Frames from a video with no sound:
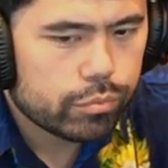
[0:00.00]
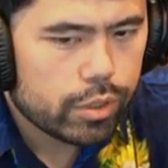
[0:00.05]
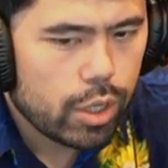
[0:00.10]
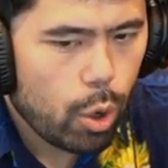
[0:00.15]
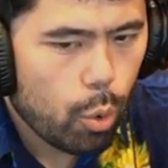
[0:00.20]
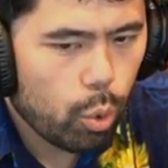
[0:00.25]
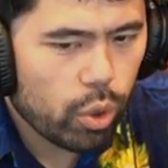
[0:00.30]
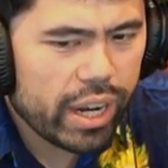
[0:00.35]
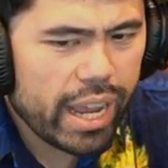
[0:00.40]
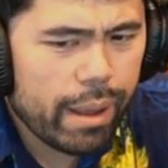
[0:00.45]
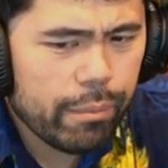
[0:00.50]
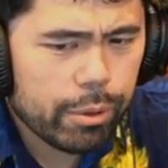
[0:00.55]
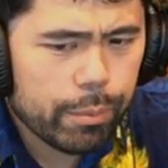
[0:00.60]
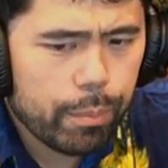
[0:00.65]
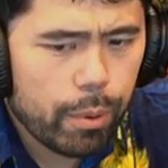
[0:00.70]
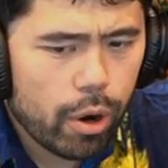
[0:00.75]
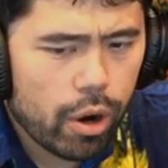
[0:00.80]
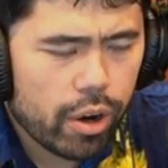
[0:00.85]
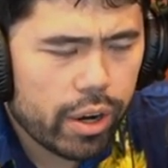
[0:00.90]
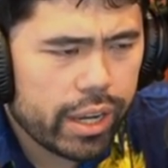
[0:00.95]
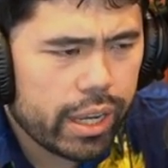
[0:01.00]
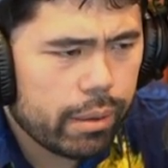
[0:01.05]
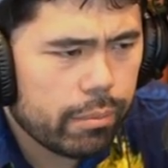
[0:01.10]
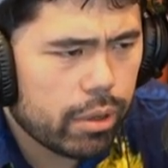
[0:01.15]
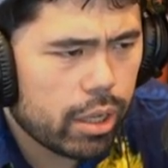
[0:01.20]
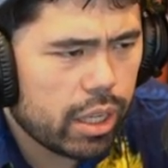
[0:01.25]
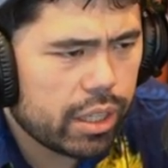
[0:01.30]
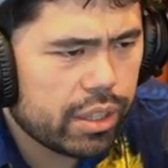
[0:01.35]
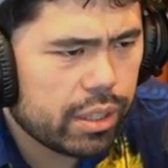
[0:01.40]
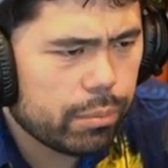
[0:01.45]
What happened to Parham?
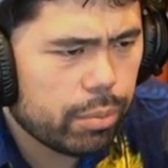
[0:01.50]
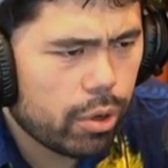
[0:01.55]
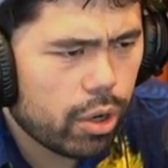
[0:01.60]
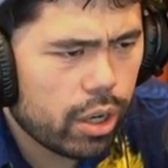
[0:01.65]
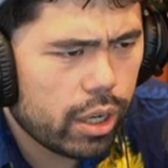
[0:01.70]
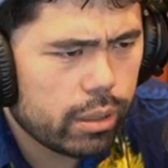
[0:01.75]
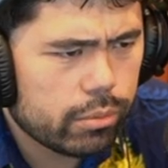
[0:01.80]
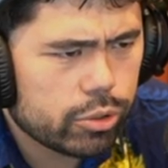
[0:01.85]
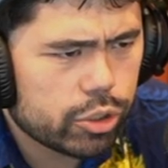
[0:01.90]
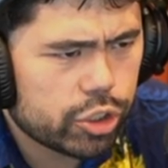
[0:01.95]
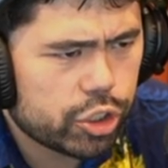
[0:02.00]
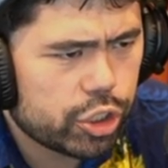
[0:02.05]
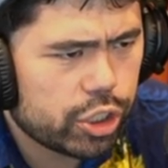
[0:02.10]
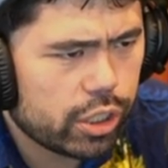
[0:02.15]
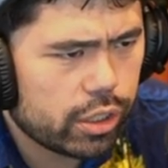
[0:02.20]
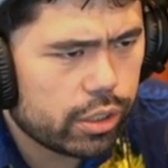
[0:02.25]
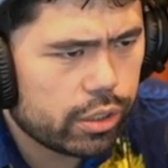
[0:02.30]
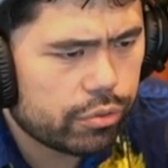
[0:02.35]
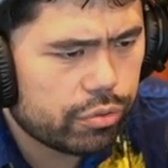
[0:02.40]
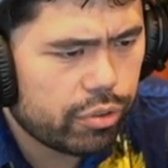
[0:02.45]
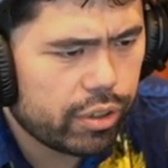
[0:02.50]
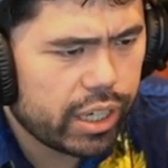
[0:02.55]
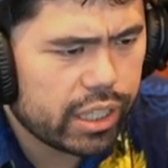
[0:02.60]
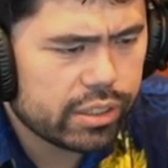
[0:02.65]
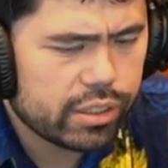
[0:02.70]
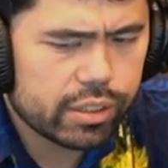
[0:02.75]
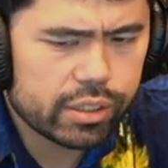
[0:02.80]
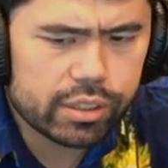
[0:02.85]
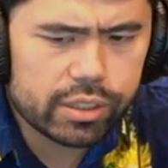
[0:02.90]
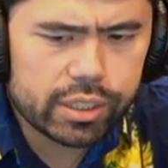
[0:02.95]
I think Parham's just chilling in
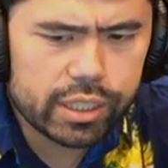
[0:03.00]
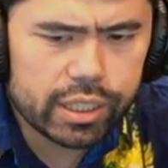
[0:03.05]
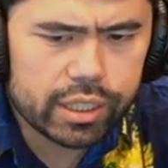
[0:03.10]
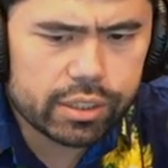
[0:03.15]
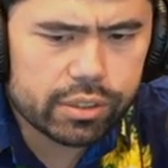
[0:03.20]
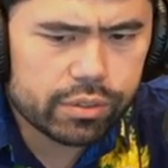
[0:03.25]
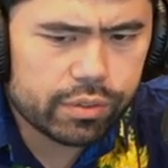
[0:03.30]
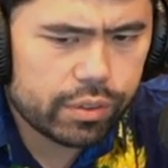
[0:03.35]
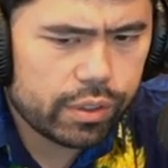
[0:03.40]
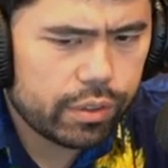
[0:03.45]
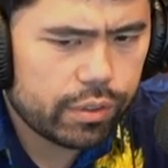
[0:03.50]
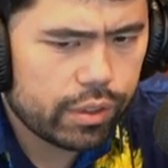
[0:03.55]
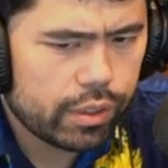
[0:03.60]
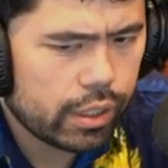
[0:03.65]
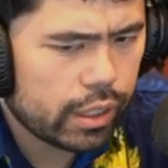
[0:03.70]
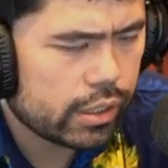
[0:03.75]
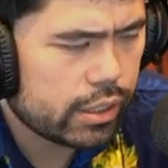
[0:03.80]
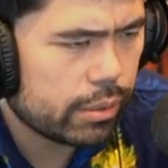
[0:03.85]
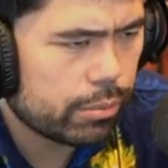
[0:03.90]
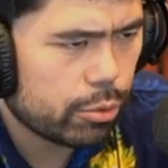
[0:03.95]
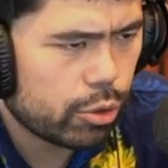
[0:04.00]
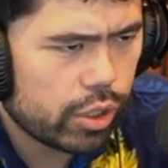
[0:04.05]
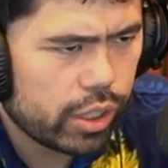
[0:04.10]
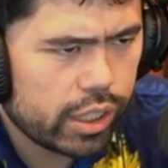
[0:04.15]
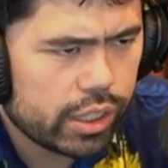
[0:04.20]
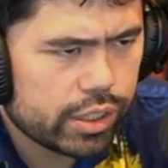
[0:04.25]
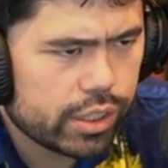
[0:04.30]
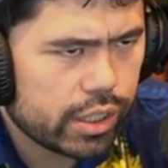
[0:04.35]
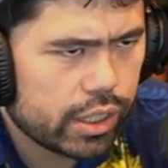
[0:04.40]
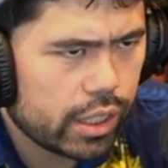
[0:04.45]
France these days, unless I'm
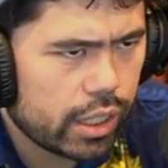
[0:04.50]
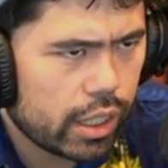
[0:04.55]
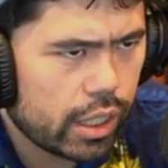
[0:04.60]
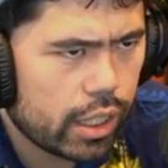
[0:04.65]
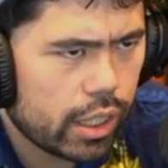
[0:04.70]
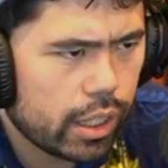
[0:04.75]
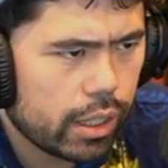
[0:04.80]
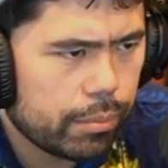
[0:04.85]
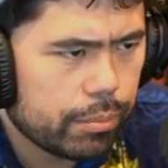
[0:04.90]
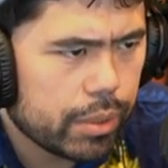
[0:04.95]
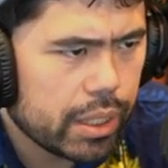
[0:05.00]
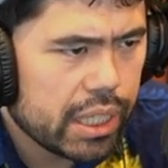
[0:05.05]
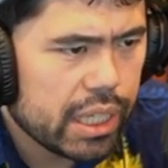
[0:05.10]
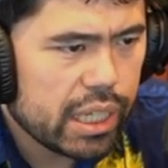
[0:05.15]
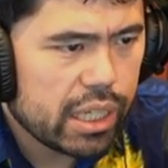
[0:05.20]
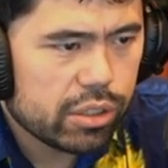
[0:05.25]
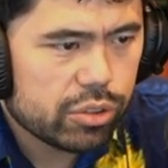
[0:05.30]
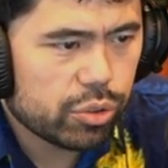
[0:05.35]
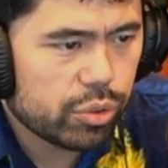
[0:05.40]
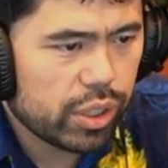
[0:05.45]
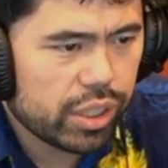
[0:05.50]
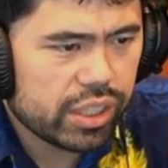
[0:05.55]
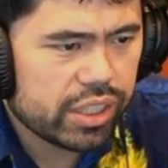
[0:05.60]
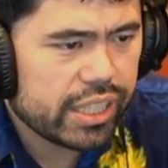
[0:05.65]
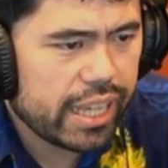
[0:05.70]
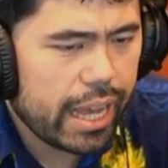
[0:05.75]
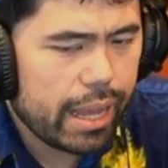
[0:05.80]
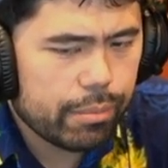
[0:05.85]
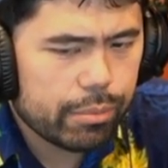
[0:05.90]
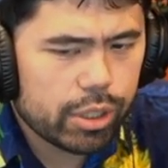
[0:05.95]
crazy. So nothing's
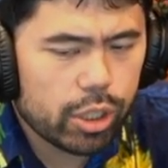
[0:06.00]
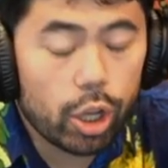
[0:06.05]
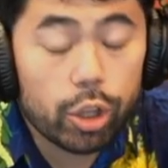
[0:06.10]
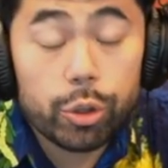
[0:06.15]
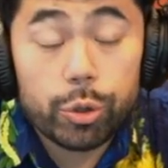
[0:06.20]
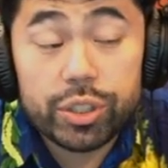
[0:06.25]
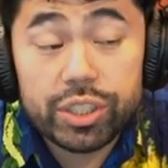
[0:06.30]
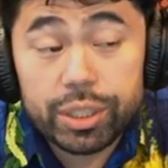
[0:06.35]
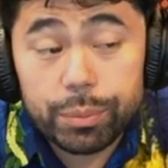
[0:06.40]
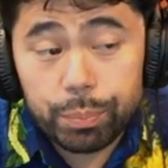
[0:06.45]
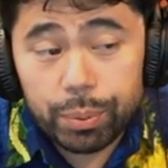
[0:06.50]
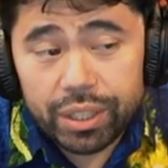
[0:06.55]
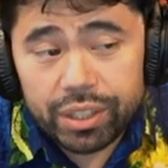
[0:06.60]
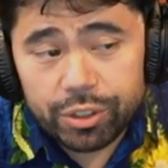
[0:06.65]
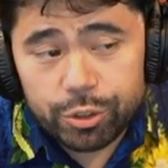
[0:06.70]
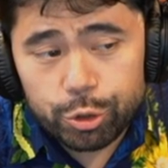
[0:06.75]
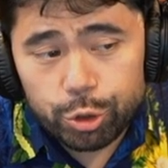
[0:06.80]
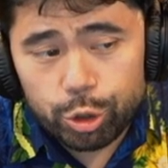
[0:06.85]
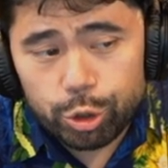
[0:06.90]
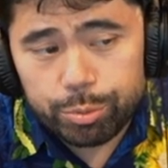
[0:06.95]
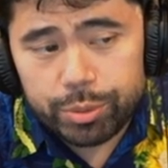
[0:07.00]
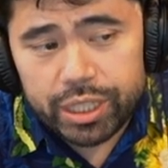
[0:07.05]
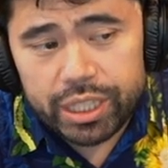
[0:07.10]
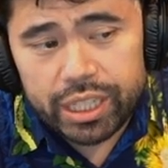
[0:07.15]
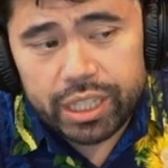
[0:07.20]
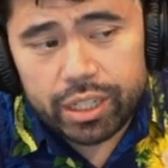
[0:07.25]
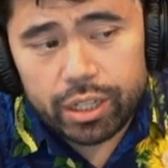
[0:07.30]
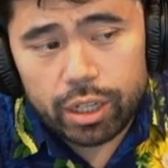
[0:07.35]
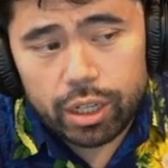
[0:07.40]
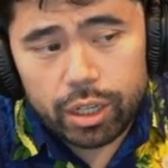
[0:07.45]
happening. Although he did play the tournament
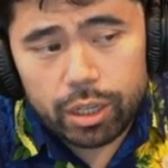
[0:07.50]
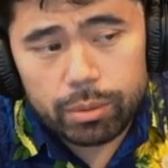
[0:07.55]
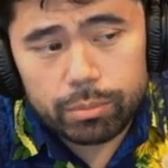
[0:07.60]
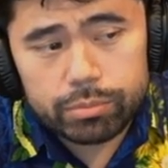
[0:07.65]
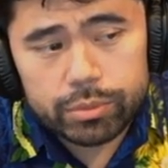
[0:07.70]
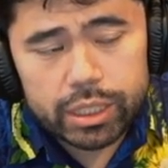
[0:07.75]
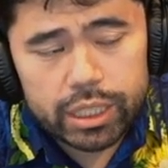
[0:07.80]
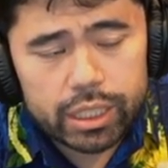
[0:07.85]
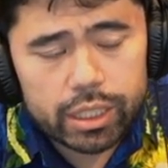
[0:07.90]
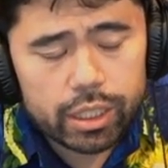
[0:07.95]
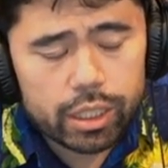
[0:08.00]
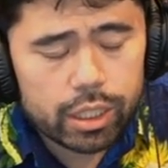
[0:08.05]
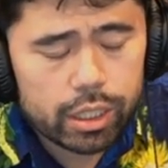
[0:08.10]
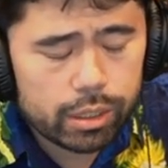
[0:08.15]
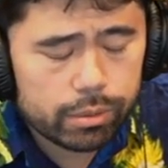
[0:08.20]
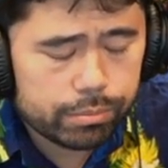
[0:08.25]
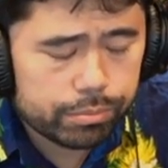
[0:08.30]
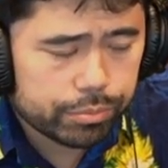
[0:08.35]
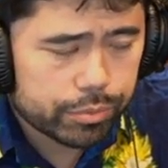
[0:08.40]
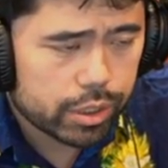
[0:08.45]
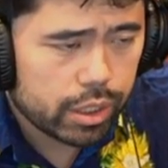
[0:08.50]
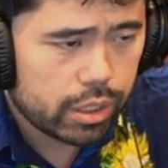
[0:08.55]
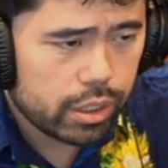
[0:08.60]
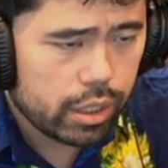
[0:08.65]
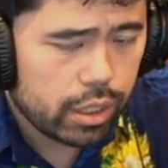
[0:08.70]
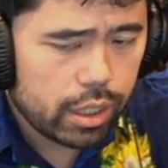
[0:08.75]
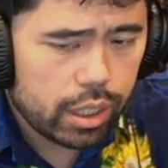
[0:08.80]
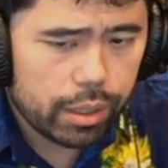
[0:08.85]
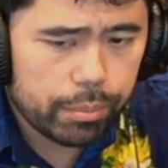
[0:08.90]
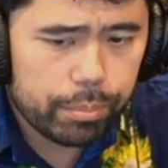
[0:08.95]

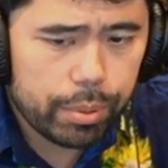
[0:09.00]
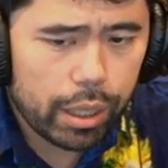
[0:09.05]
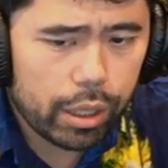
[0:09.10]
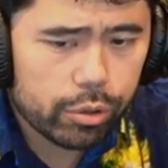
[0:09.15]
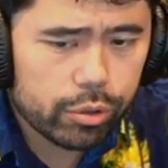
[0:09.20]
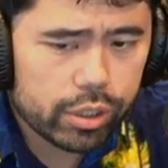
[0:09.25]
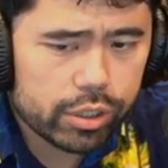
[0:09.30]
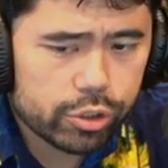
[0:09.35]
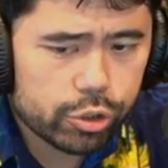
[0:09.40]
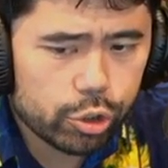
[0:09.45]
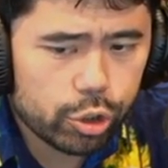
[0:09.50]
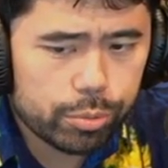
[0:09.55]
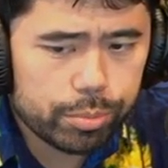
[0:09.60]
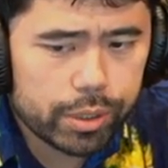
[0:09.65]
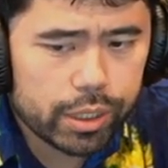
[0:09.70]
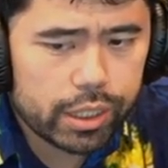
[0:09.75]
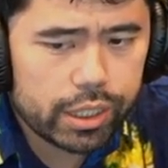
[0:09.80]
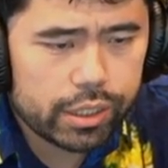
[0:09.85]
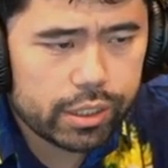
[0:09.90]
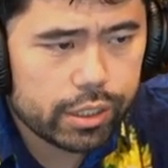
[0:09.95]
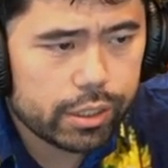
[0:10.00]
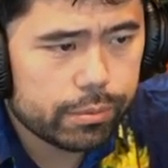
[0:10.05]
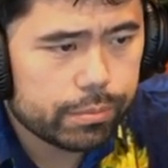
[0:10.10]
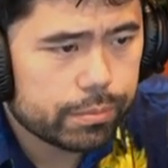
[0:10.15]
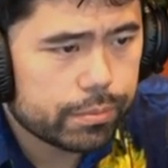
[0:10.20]
in Belgrade, Serbia. He did.